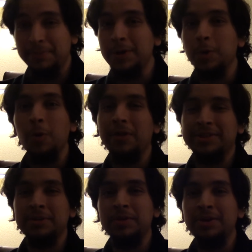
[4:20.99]
pretty cool
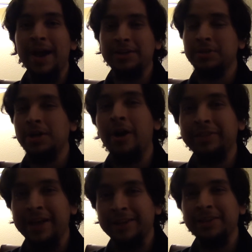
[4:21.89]
that some of you actually
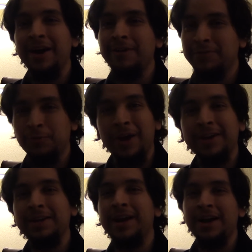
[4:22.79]
caught that live and
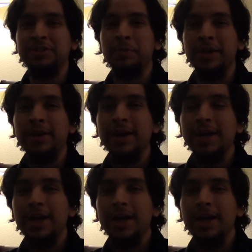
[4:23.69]
recognized me.